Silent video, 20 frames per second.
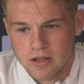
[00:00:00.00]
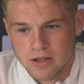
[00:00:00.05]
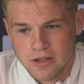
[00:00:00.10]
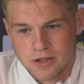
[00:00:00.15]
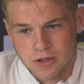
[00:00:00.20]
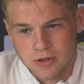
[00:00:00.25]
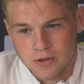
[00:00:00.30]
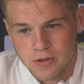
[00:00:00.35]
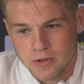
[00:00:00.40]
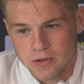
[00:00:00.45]

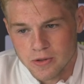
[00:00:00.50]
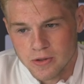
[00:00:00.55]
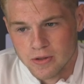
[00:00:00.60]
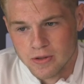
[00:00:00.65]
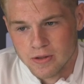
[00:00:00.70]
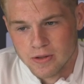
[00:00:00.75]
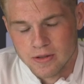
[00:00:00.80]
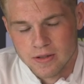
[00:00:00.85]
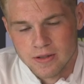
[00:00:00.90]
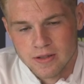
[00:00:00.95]
So,
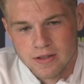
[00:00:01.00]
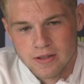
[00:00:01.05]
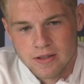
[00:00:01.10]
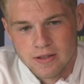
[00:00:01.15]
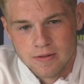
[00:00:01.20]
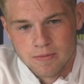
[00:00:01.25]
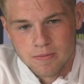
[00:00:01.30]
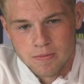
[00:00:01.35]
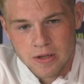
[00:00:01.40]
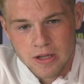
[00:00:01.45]

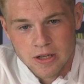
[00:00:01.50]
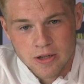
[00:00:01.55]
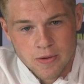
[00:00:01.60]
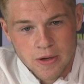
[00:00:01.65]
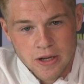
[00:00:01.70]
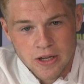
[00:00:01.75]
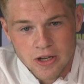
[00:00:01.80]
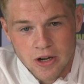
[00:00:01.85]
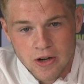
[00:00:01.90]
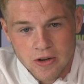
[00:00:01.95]
being
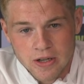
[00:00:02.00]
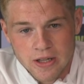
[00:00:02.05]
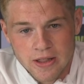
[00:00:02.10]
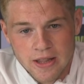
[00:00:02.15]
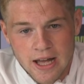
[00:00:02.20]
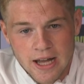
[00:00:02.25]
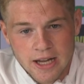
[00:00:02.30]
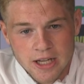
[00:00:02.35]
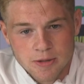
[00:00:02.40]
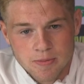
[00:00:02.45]
quite young and
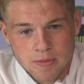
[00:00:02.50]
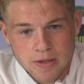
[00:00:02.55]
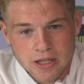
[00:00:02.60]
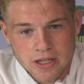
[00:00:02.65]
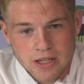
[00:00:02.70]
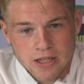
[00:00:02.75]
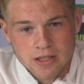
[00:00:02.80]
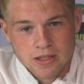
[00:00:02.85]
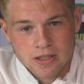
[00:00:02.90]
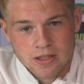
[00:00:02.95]
that
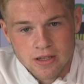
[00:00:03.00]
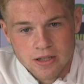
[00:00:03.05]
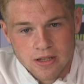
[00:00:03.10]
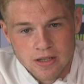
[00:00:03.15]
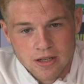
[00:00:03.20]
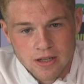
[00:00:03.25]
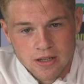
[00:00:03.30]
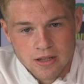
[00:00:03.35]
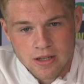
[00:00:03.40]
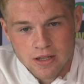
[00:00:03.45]
experience,
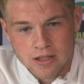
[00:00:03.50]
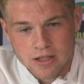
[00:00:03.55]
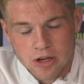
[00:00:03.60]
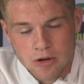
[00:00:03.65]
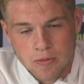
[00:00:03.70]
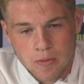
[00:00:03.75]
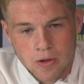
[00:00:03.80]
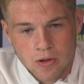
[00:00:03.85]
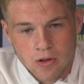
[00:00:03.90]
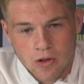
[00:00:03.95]
it does
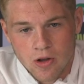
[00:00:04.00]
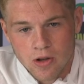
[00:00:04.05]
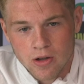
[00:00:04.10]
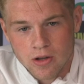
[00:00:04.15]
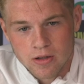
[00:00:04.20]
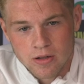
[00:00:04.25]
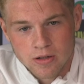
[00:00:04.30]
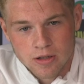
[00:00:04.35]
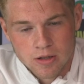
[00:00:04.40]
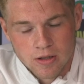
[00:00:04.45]
help a
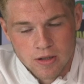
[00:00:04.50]
lot,